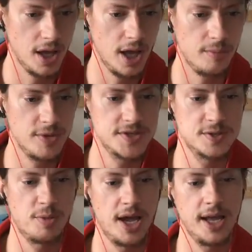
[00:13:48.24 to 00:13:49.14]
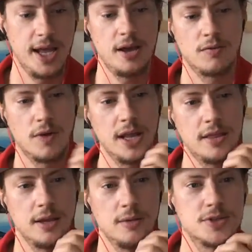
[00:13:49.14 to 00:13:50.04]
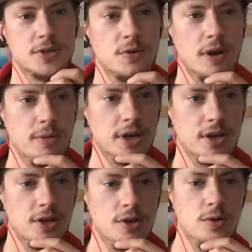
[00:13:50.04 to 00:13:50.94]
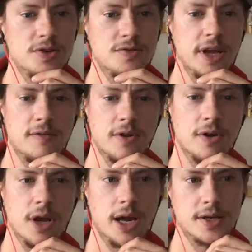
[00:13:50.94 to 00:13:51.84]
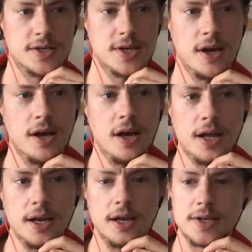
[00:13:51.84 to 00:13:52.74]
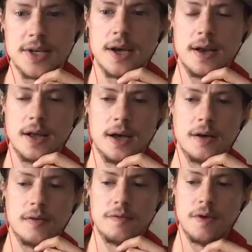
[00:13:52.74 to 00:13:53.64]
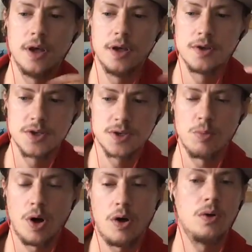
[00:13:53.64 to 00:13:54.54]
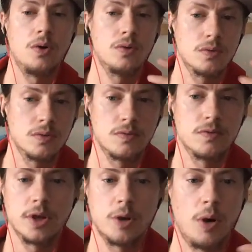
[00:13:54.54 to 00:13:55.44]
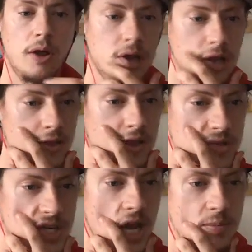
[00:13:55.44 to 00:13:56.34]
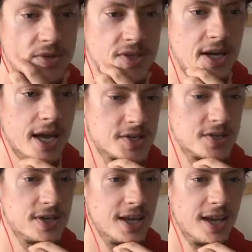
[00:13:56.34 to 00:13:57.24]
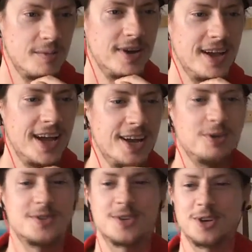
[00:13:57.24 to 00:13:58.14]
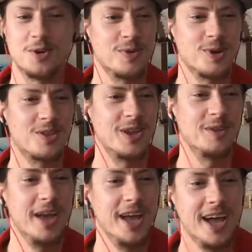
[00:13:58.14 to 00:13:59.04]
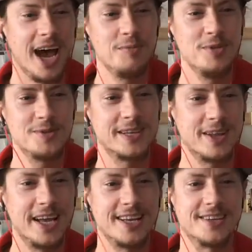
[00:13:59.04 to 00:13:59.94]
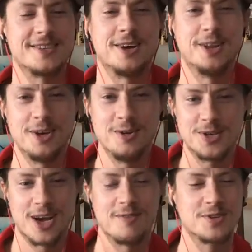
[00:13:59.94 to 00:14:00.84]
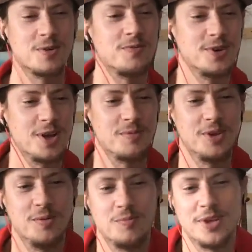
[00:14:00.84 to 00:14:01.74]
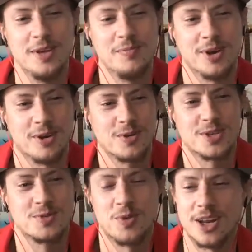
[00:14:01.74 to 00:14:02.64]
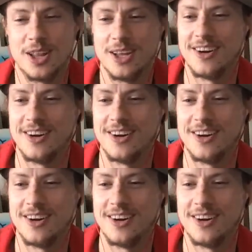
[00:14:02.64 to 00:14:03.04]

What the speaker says: this is by Array Themes, who I've been a huge fan of. There are not a ton of small, really quality theme shops. And actually, I know it's a Gutenberg theme. I'm using latest on the new JavaScript for WP build, which is one of their